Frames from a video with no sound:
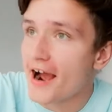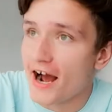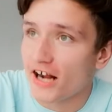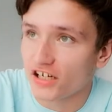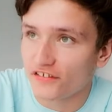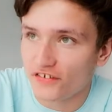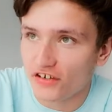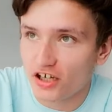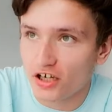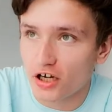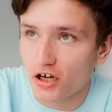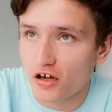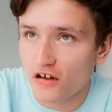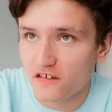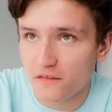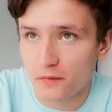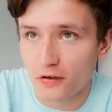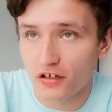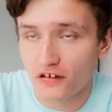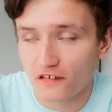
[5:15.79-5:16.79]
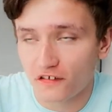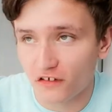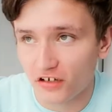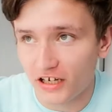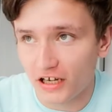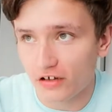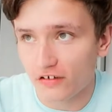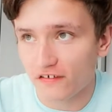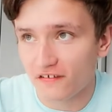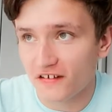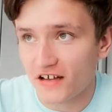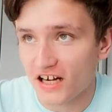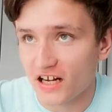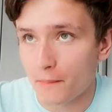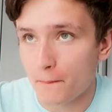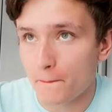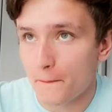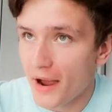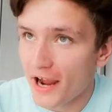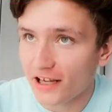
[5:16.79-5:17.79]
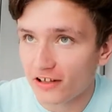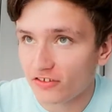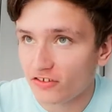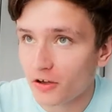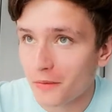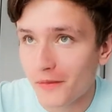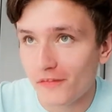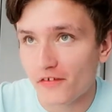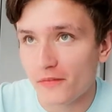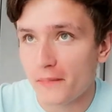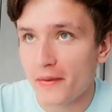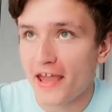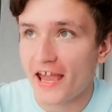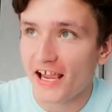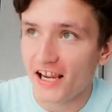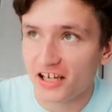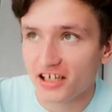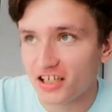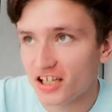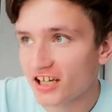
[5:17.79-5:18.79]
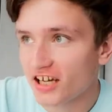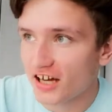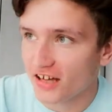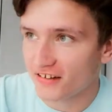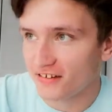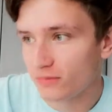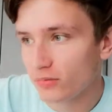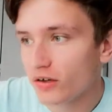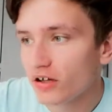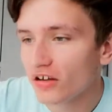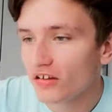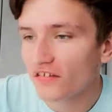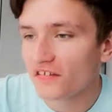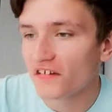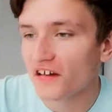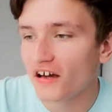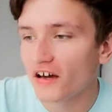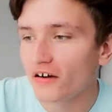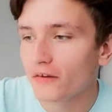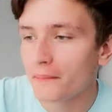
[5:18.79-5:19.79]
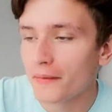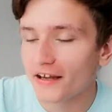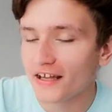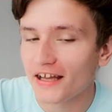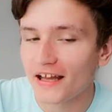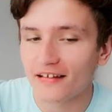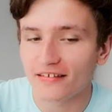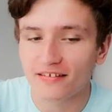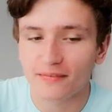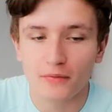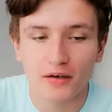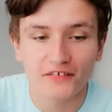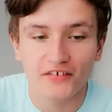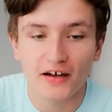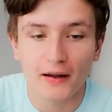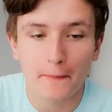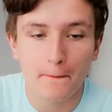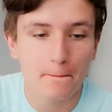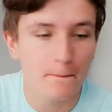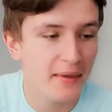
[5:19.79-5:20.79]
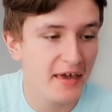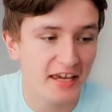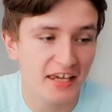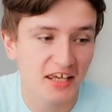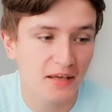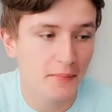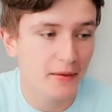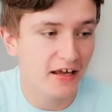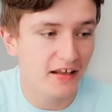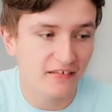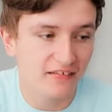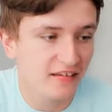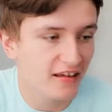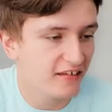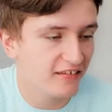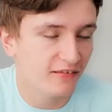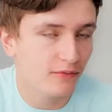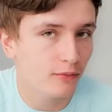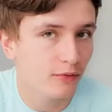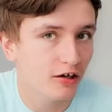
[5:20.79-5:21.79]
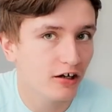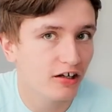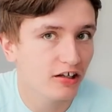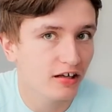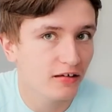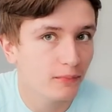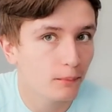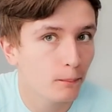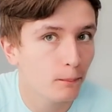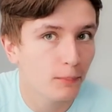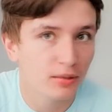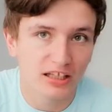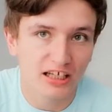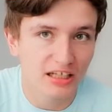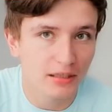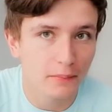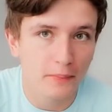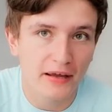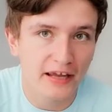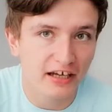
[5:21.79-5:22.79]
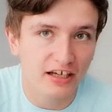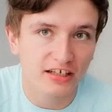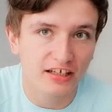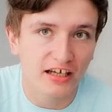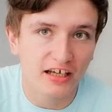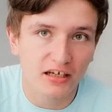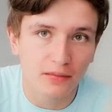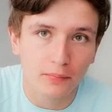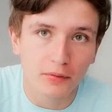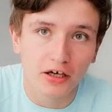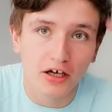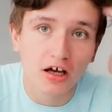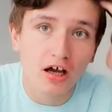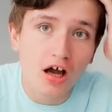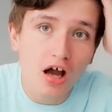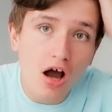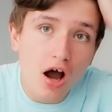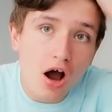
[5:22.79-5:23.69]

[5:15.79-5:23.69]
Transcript: And I think also because it's sunny outside, I might do a bit of a picnic as well, so I might get some other picky bits and some all and plan a picnic, but